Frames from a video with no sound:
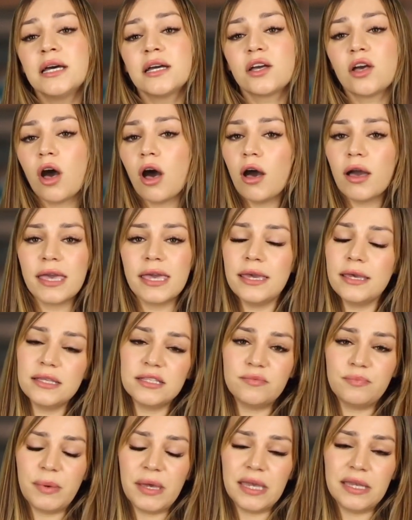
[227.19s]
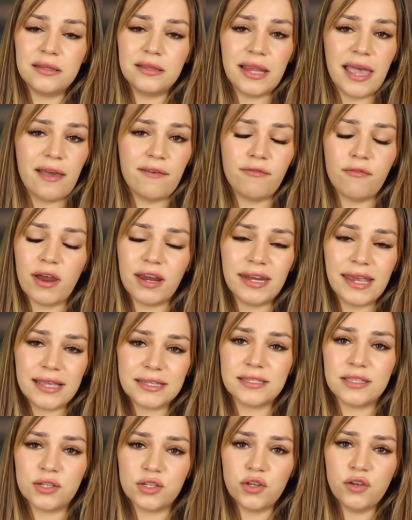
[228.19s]
car keys being left right next
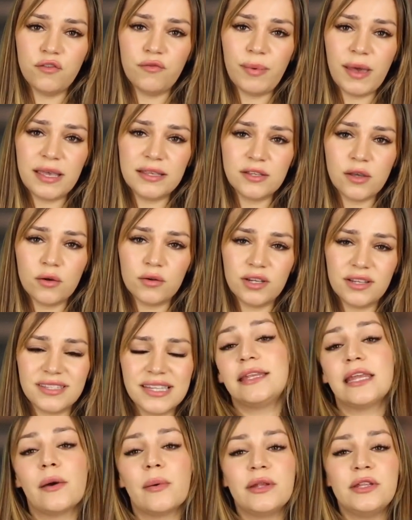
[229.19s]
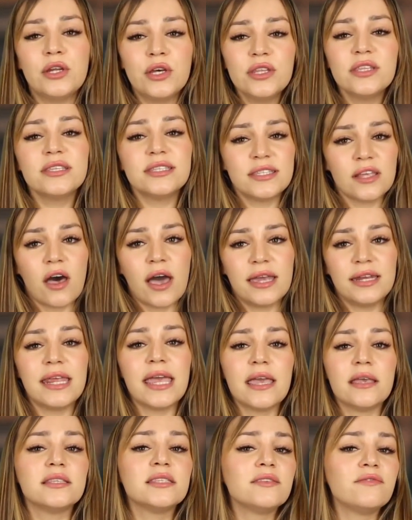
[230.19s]
to the toothpaste holders. Now, another sign
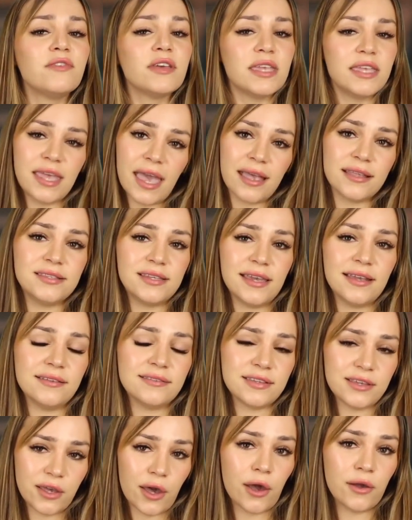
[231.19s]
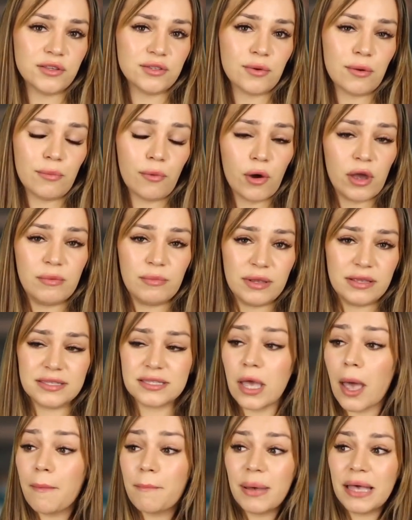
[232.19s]
is forgetting to go to appointments,
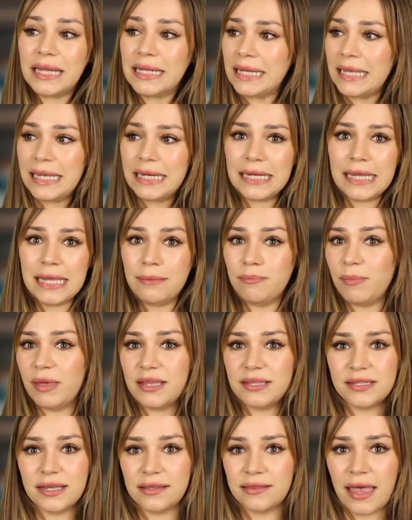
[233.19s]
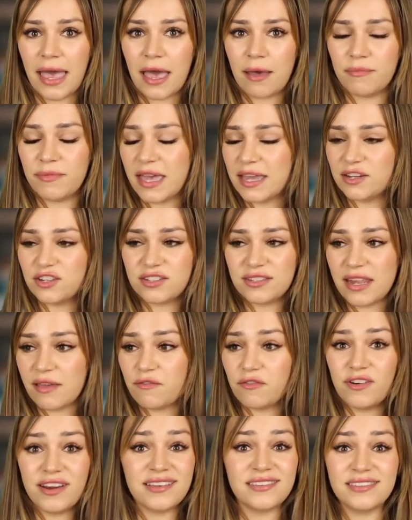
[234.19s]
completely missing them. They just
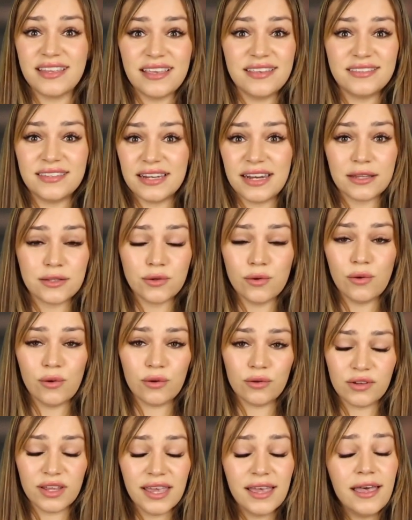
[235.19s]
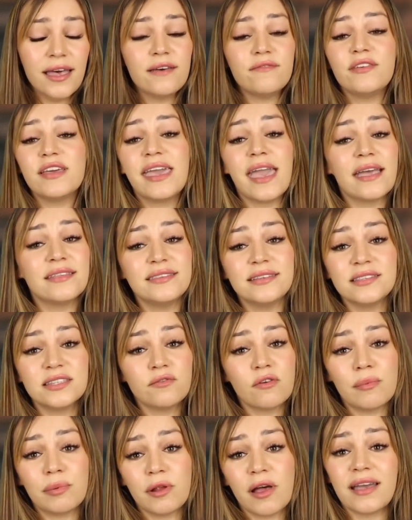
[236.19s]
never existed at all. Forgetting to
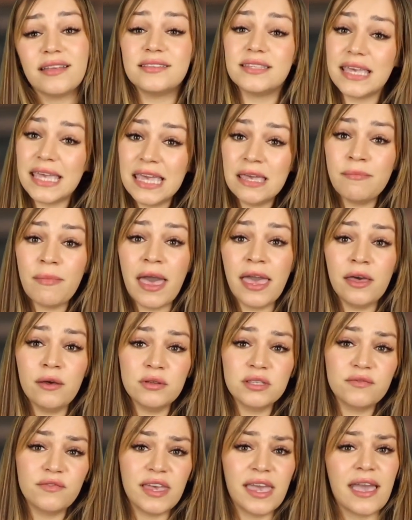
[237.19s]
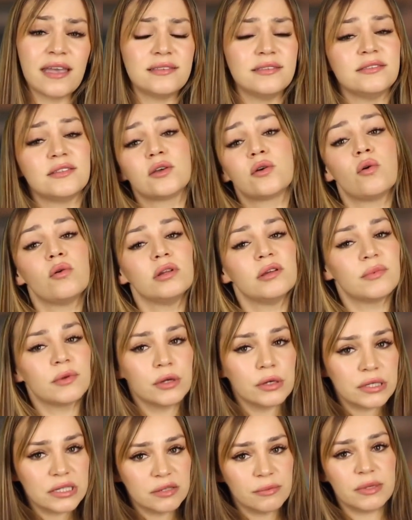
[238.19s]
reply to emails, forgetting to call up
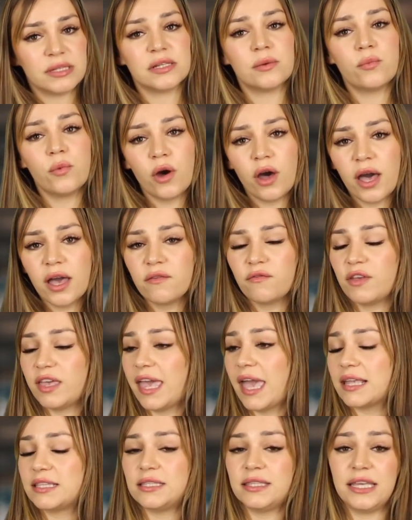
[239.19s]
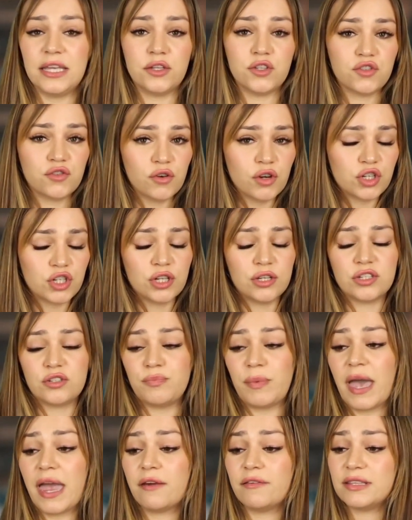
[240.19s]
customers at work, forgetting the instructions
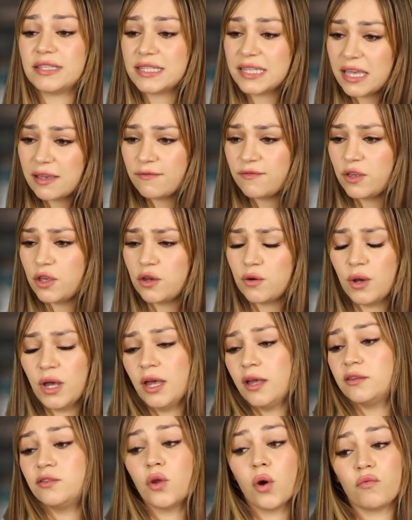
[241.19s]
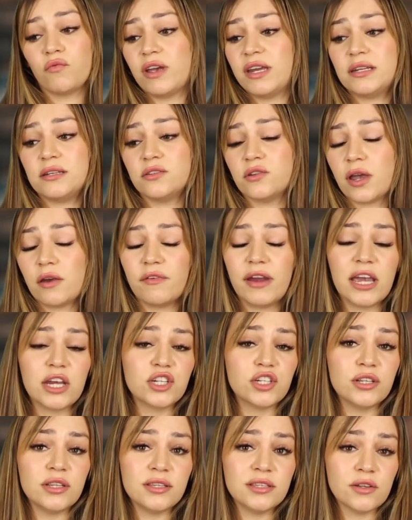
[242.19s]
parents give you, not reading
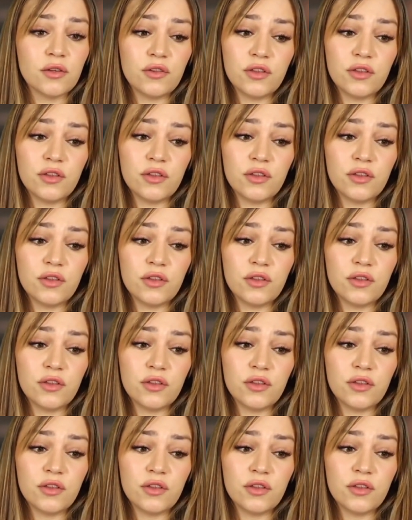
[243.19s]
directions on